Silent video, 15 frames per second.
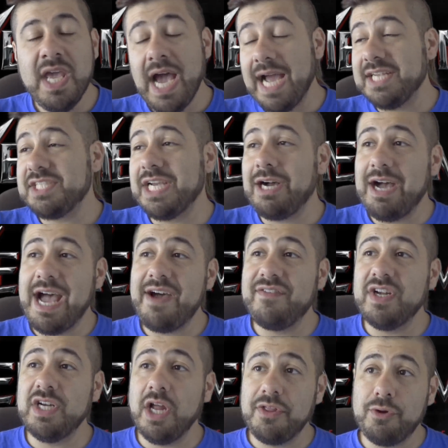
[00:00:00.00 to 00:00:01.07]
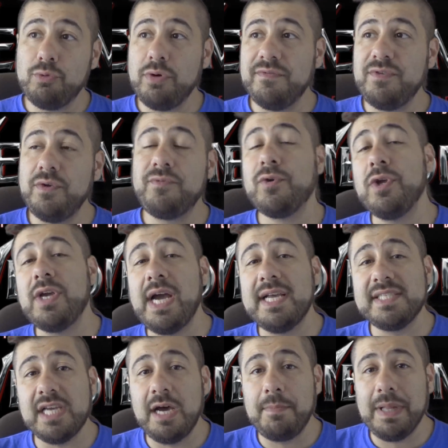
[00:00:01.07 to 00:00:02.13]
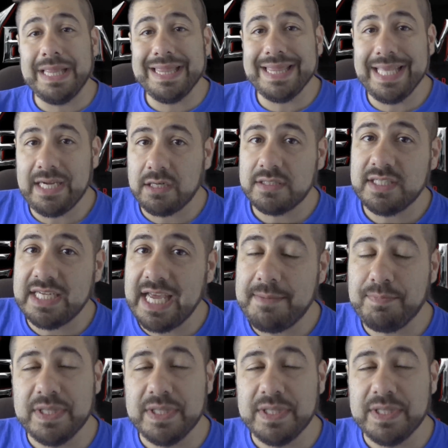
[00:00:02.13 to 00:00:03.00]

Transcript: I shall have another review for you guys up later today.